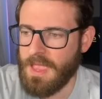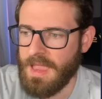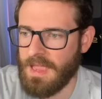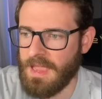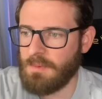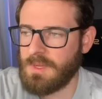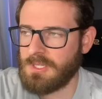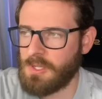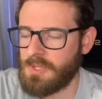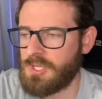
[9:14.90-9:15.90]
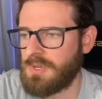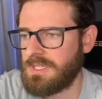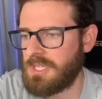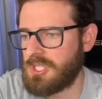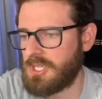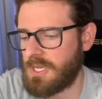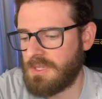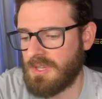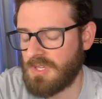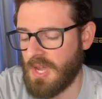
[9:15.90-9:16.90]
And then we slowly transitioned
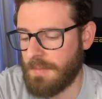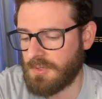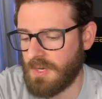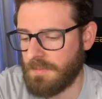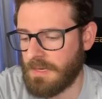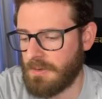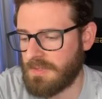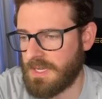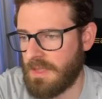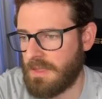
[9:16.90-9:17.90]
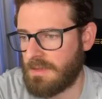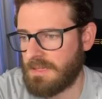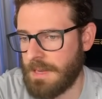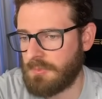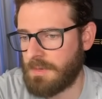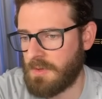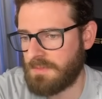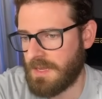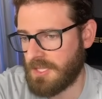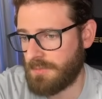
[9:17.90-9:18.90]
it to TypeScript. And I would say that the TypeScript has
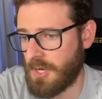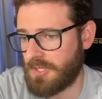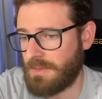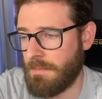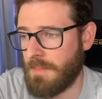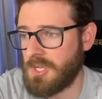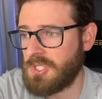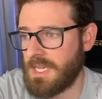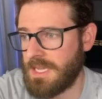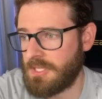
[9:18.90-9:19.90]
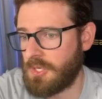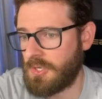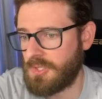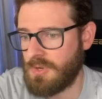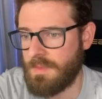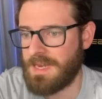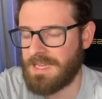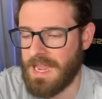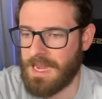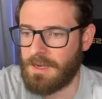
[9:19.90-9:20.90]
made this project much easier to
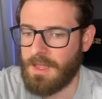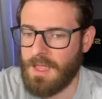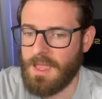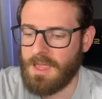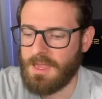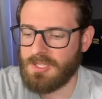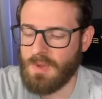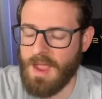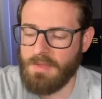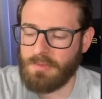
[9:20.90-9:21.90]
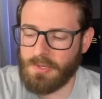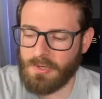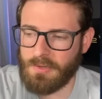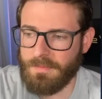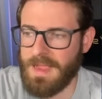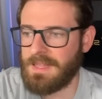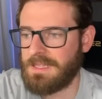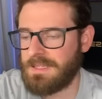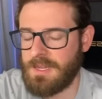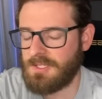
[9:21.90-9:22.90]
maintain. And so I've learned my
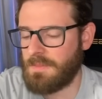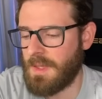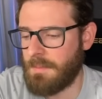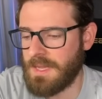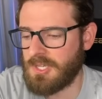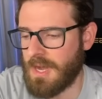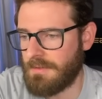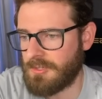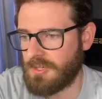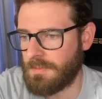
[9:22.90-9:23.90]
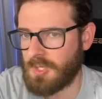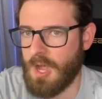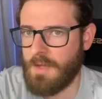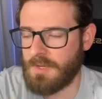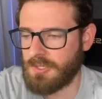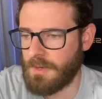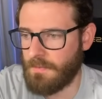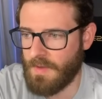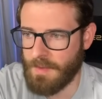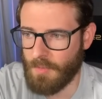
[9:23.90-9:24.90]
lesson. I used to be a big JavaScript, CoffeeScript
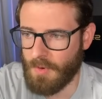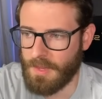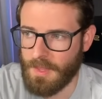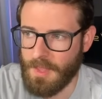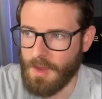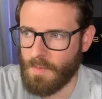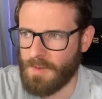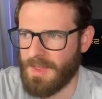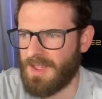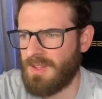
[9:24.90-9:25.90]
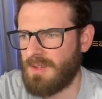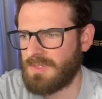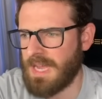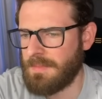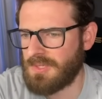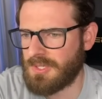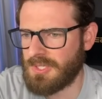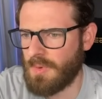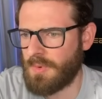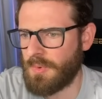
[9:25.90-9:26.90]
fanboy, where I'm like, oh, types are
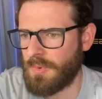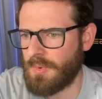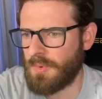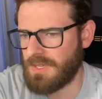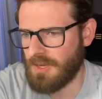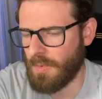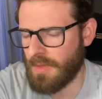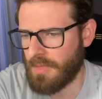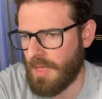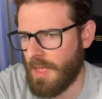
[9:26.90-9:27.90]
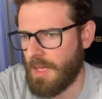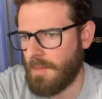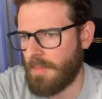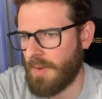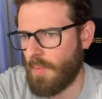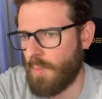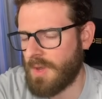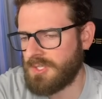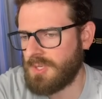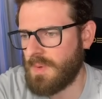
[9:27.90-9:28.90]
so annoying to deal with. But
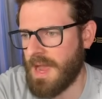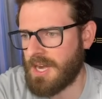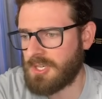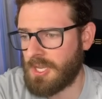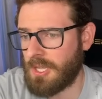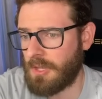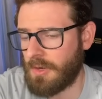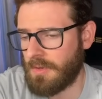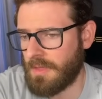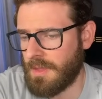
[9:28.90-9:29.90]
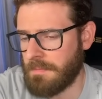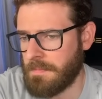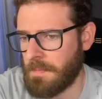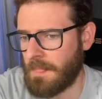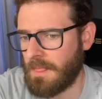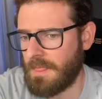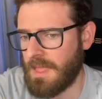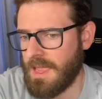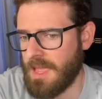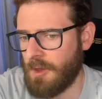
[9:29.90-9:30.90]
once you actually learn them,
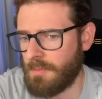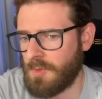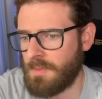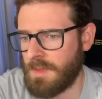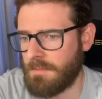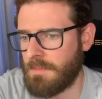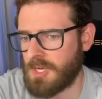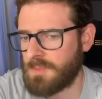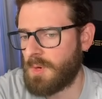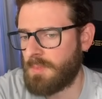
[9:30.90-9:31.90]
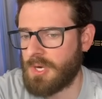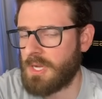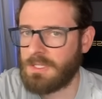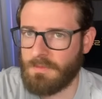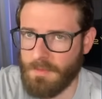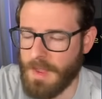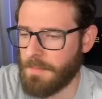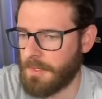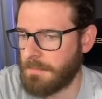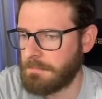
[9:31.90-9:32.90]
they help you be much more productive, in my
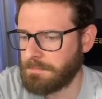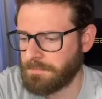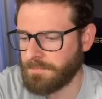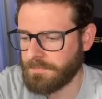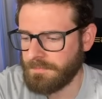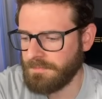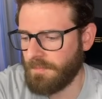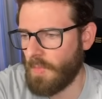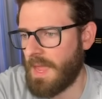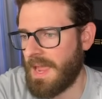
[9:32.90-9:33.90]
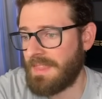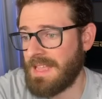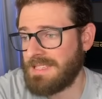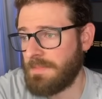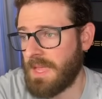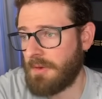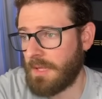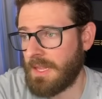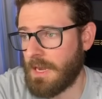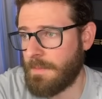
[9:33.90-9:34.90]
opinion. And that's something I
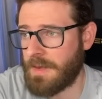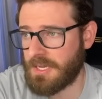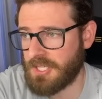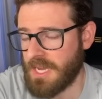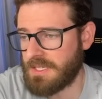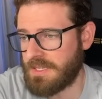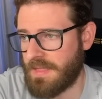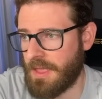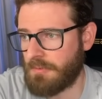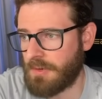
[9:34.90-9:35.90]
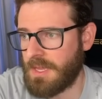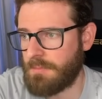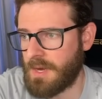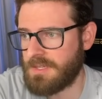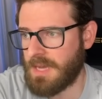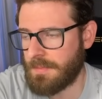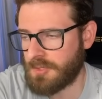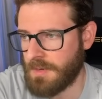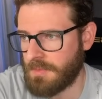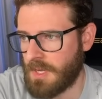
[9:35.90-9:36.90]
really like about Next.js, is that they really embrace
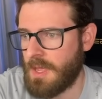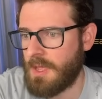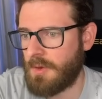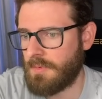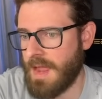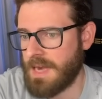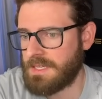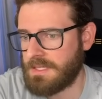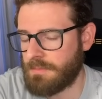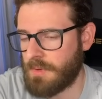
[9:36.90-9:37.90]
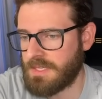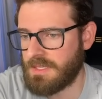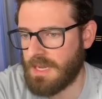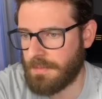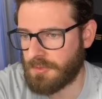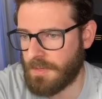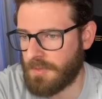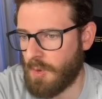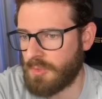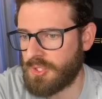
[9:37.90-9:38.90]
TypeScript. React is embracing TypeScript.
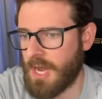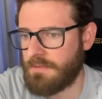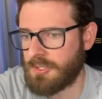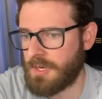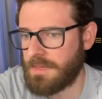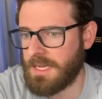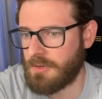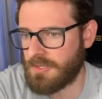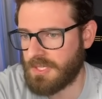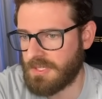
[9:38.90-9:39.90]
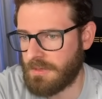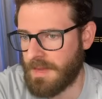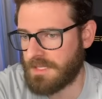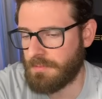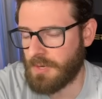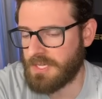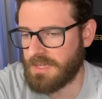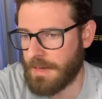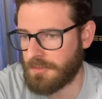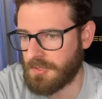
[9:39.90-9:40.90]
The whole JavaScript ecosystem has embraced
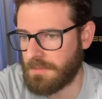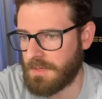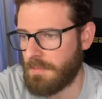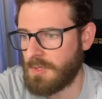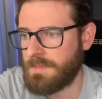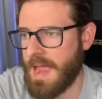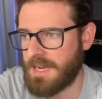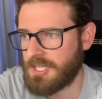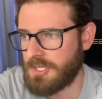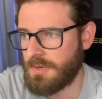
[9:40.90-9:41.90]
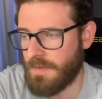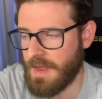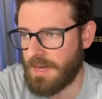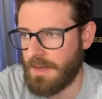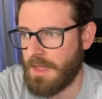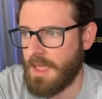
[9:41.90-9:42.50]
TypeScript. And most packages you find